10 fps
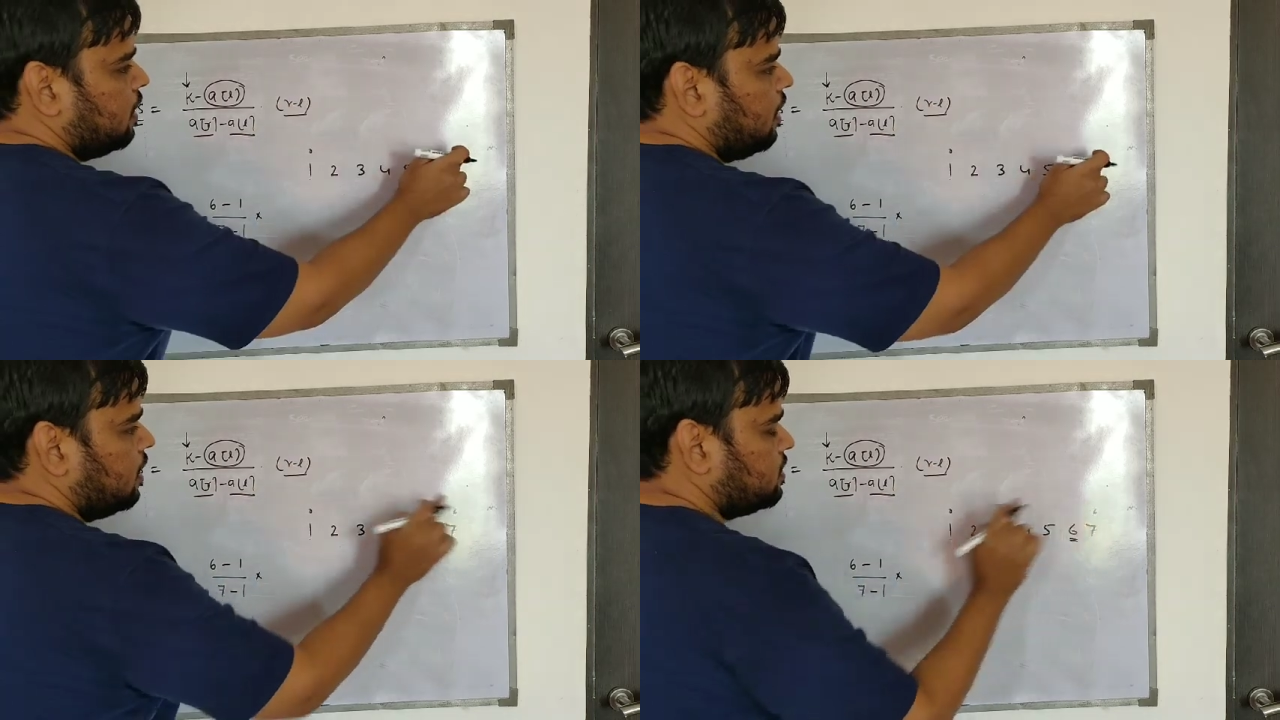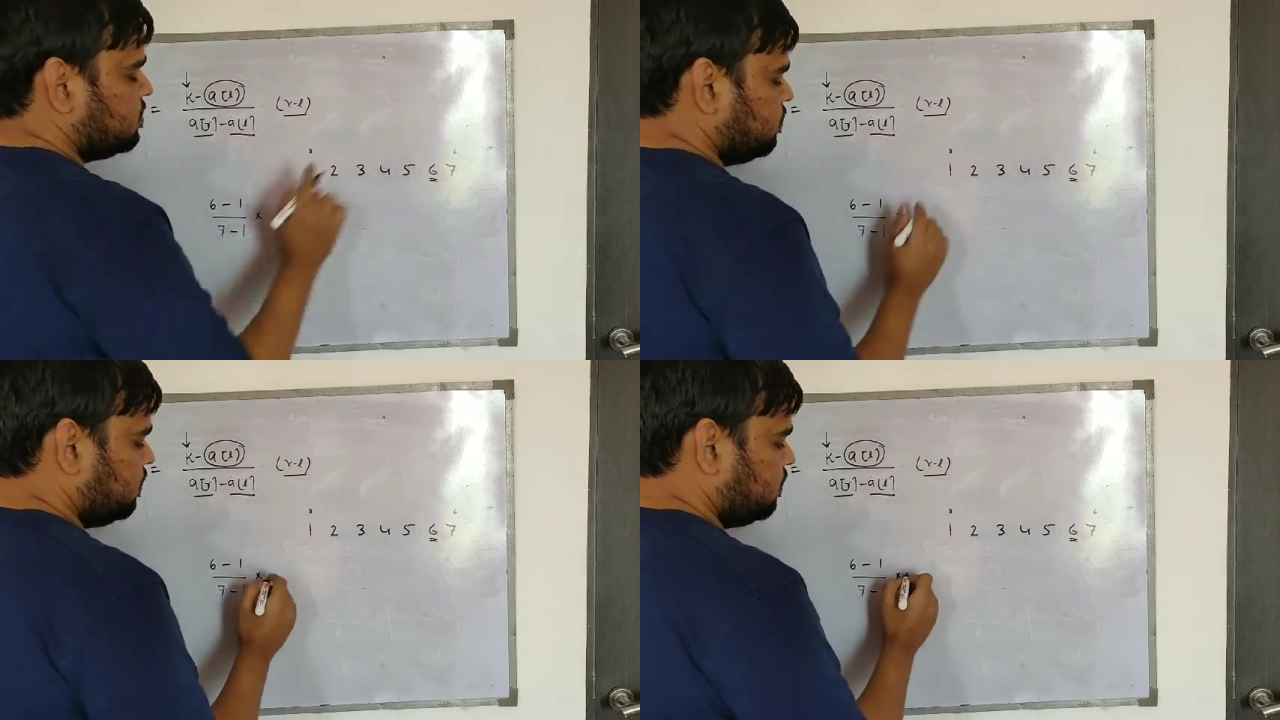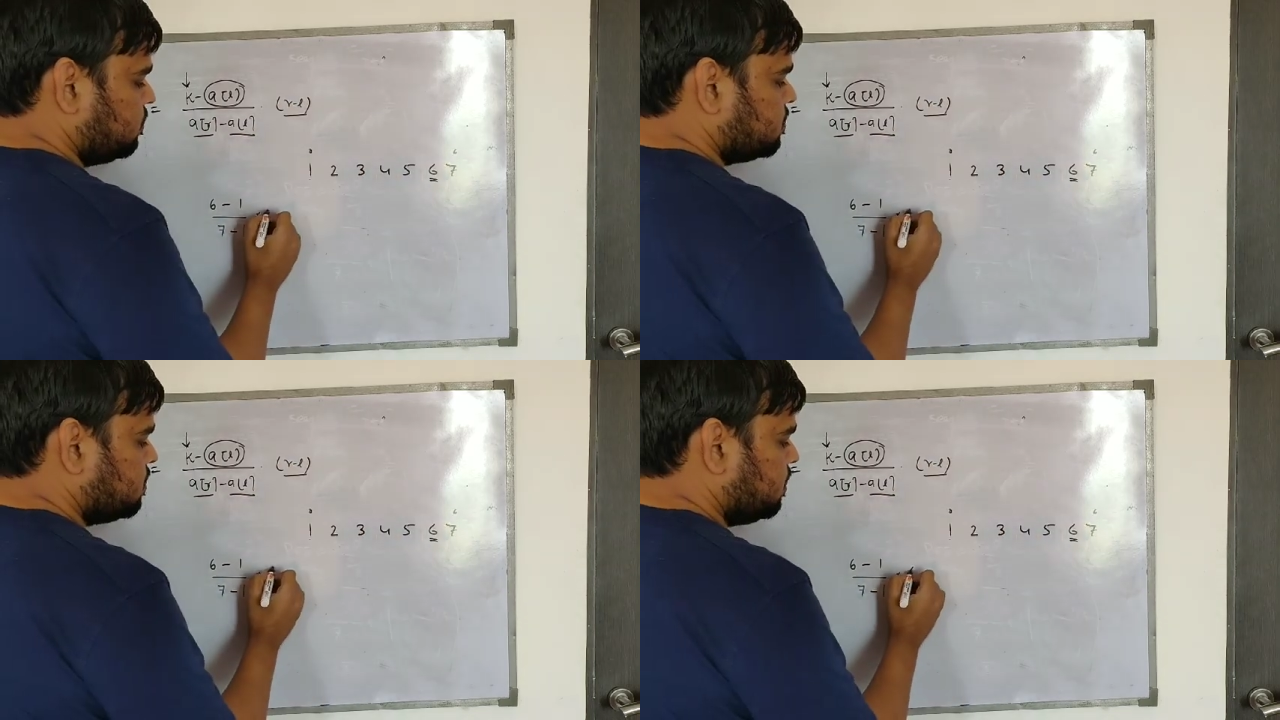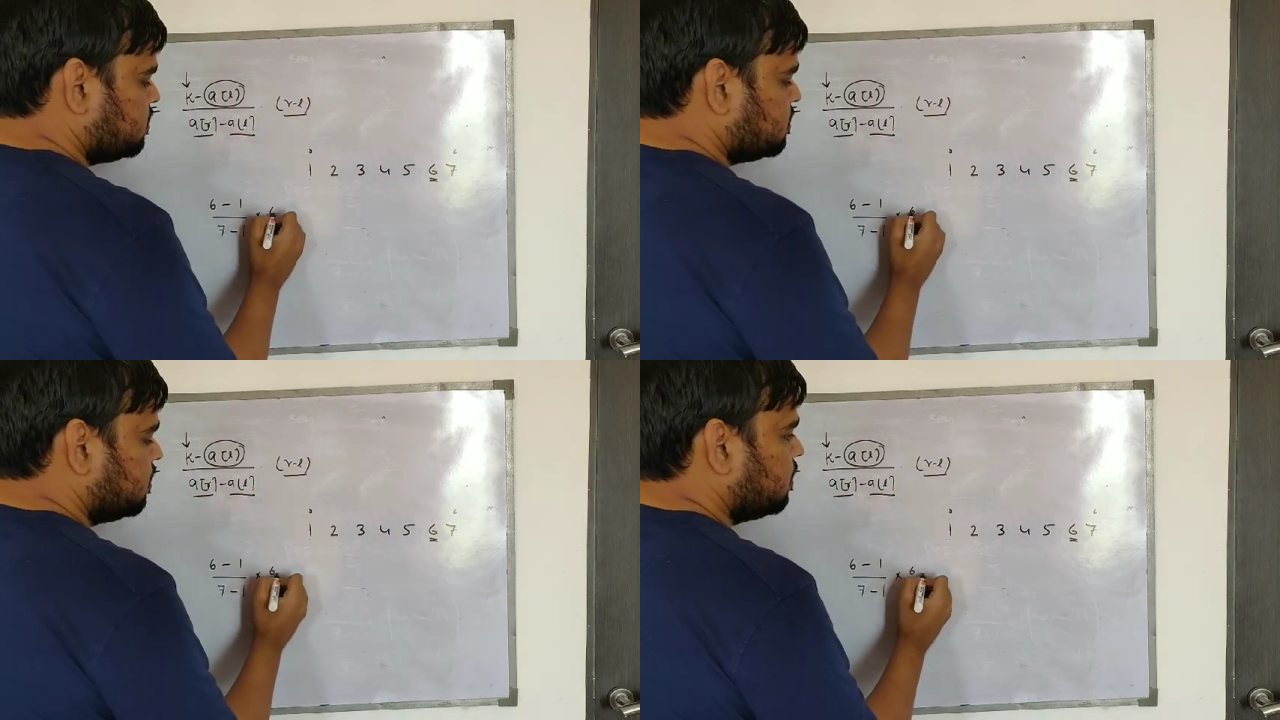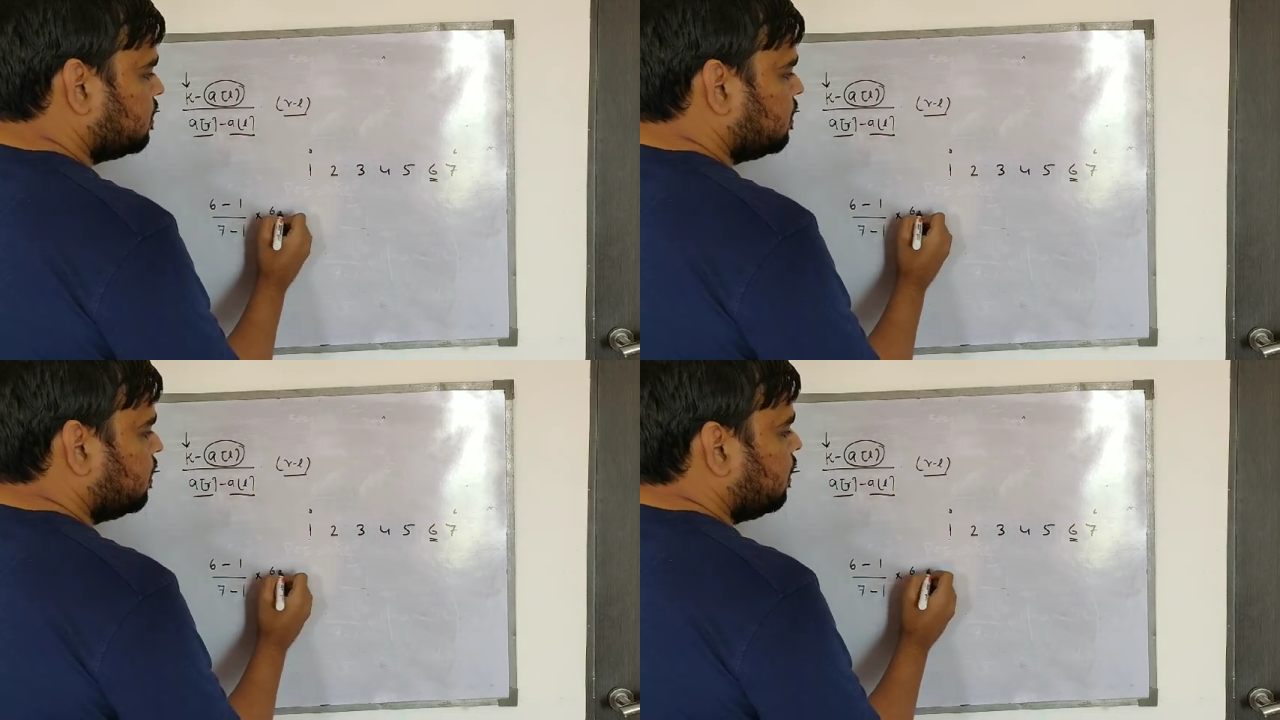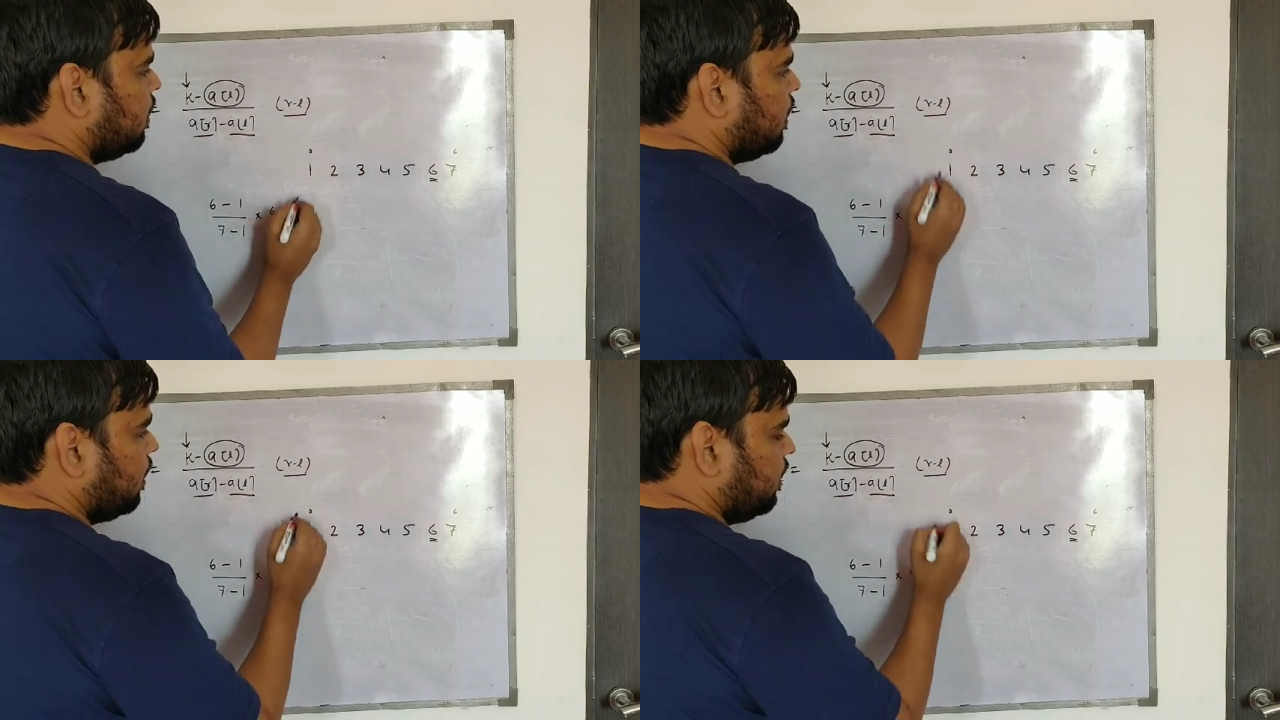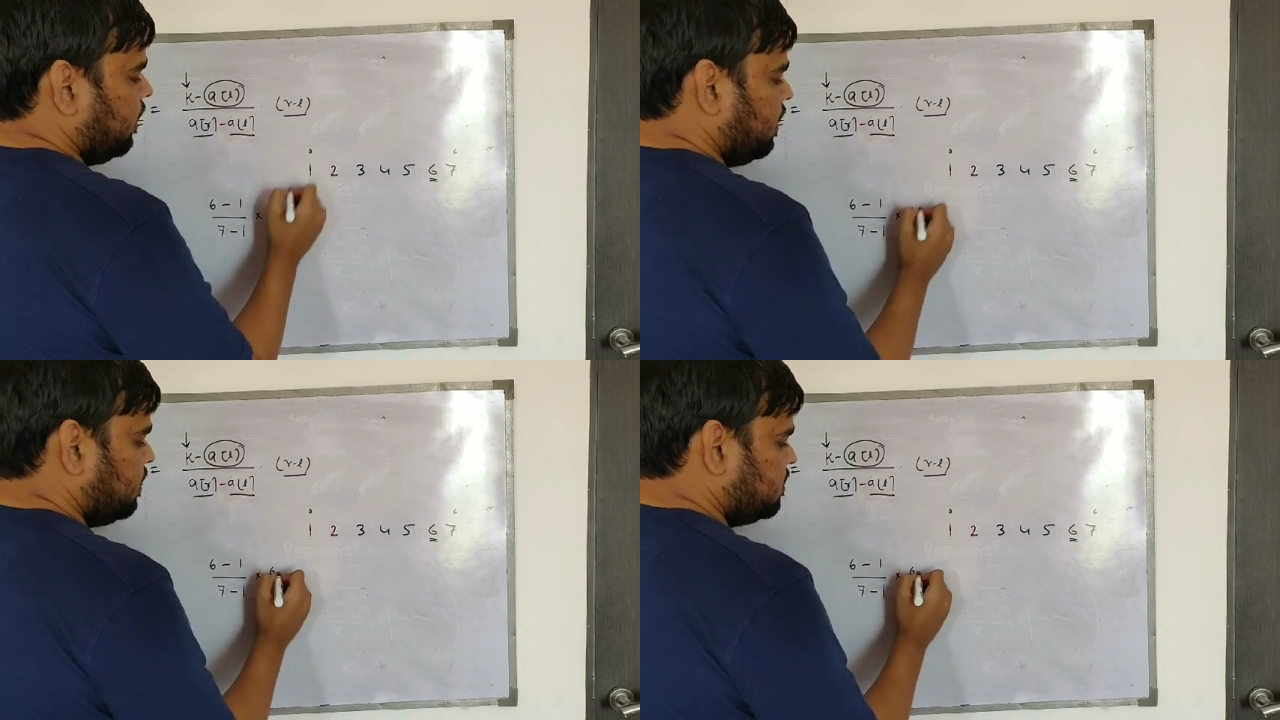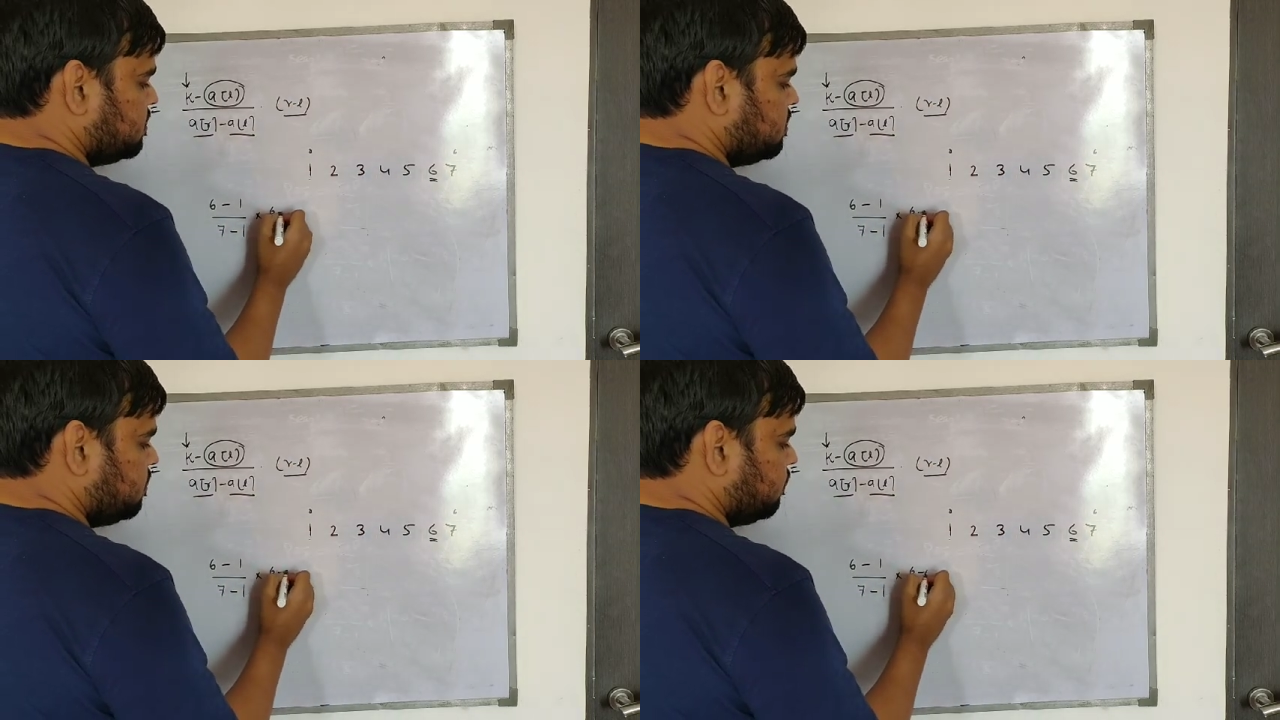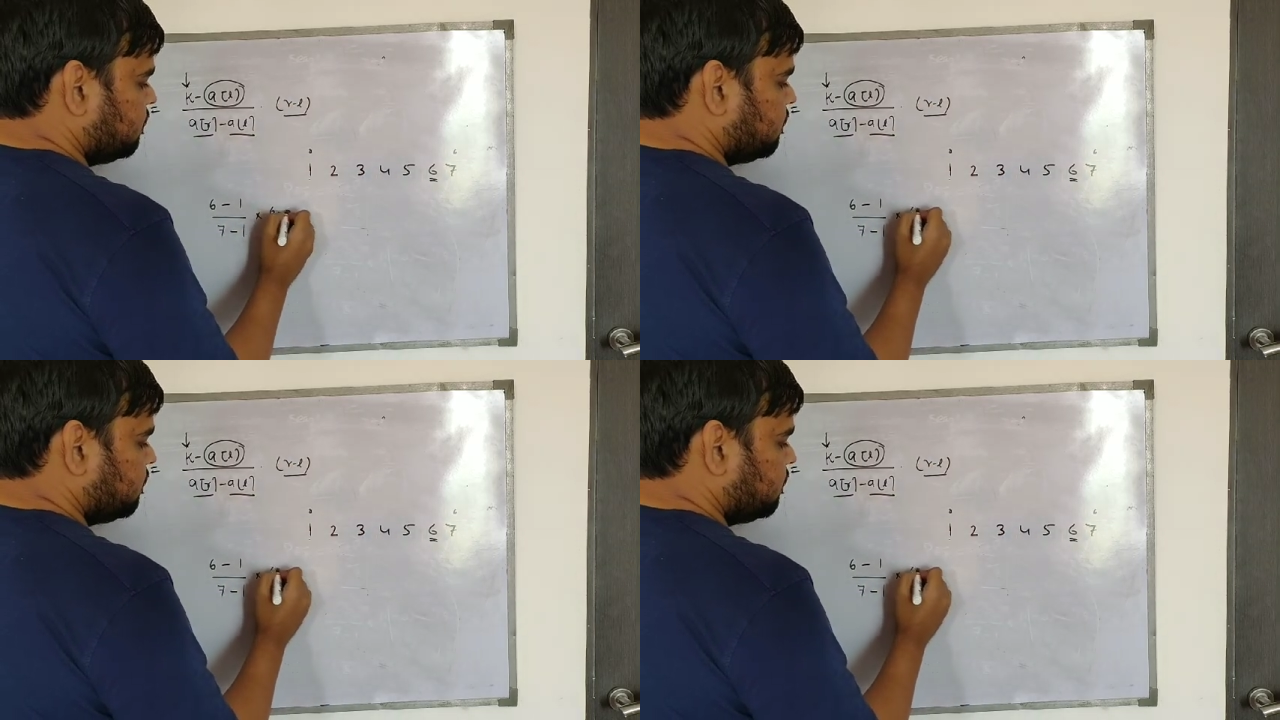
R is equal to 6 and L is 0.